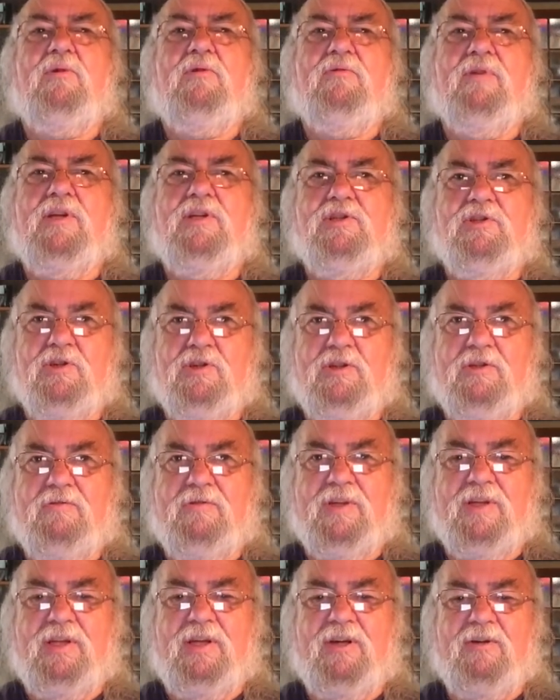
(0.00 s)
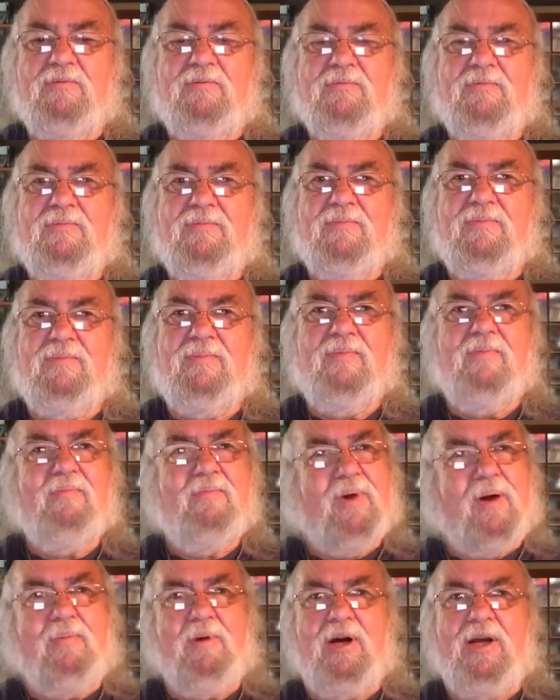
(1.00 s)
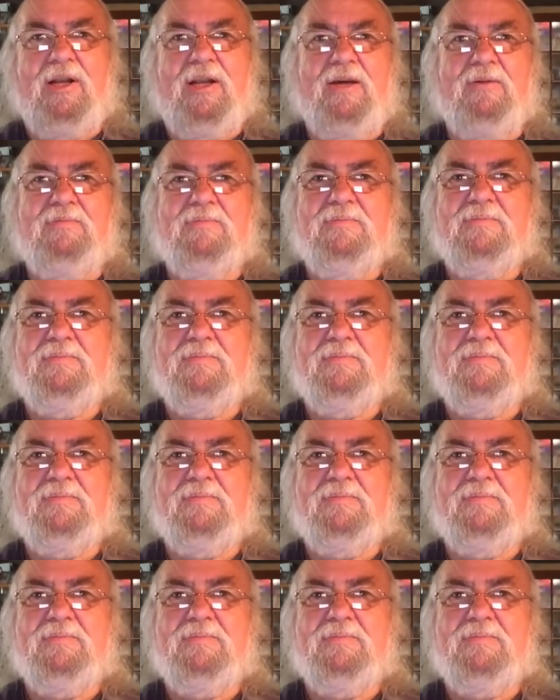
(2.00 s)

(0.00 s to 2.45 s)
you've enjoyed the video. Bye bye now.